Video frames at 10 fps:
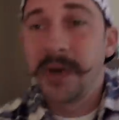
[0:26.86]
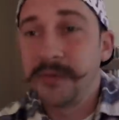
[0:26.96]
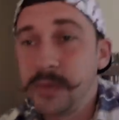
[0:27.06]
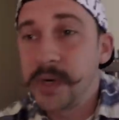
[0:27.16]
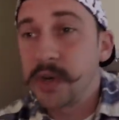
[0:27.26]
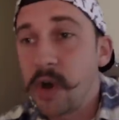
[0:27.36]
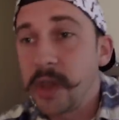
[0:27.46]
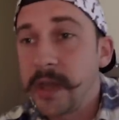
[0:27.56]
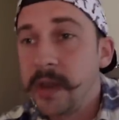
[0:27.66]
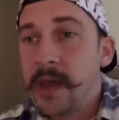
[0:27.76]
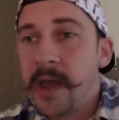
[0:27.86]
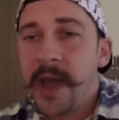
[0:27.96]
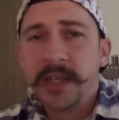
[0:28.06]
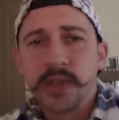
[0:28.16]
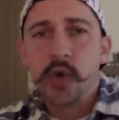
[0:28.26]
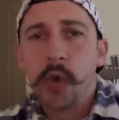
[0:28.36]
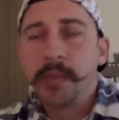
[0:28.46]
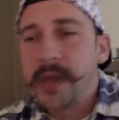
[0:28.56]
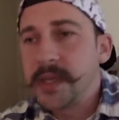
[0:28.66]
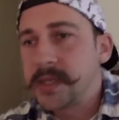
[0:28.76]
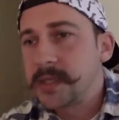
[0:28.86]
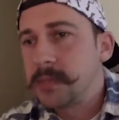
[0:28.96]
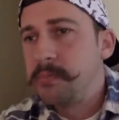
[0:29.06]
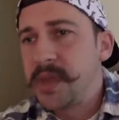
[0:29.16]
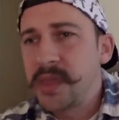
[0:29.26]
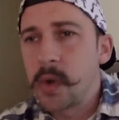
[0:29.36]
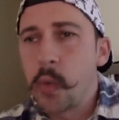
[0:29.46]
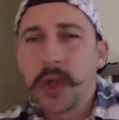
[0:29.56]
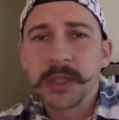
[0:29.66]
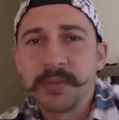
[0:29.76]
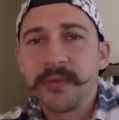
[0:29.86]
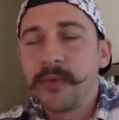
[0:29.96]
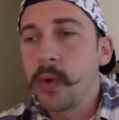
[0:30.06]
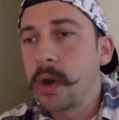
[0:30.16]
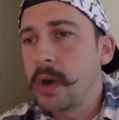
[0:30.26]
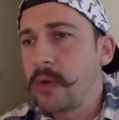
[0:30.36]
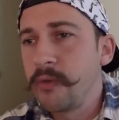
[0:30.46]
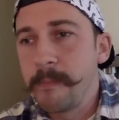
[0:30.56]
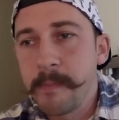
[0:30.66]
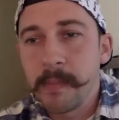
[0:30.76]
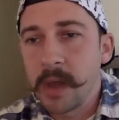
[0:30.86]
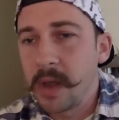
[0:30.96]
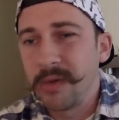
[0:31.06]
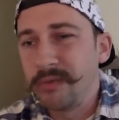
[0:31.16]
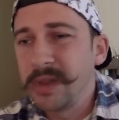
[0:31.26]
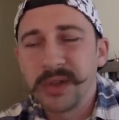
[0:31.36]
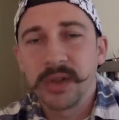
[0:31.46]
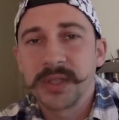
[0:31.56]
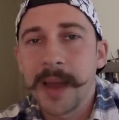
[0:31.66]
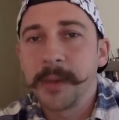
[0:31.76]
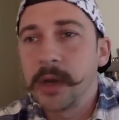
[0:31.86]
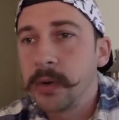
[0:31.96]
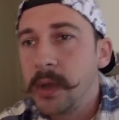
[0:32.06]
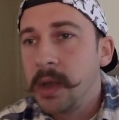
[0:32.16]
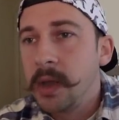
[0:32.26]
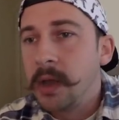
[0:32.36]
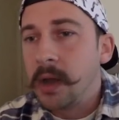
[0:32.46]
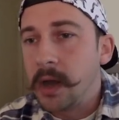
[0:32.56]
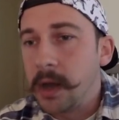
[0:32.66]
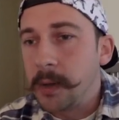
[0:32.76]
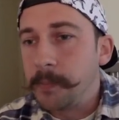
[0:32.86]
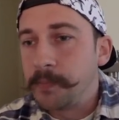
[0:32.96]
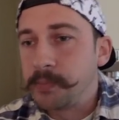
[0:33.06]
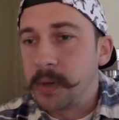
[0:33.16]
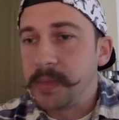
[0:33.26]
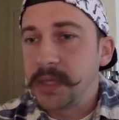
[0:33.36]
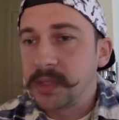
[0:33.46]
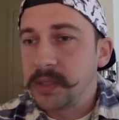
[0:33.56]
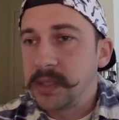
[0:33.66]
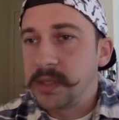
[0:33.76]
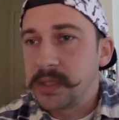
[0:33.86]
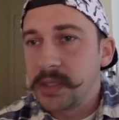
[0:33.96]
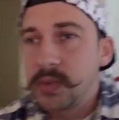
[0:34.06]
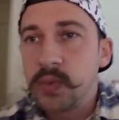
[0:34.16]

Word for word: whatever you want to call it. It's a cool place. Been there once before, a uh, really long time ago. Um, but basically, this is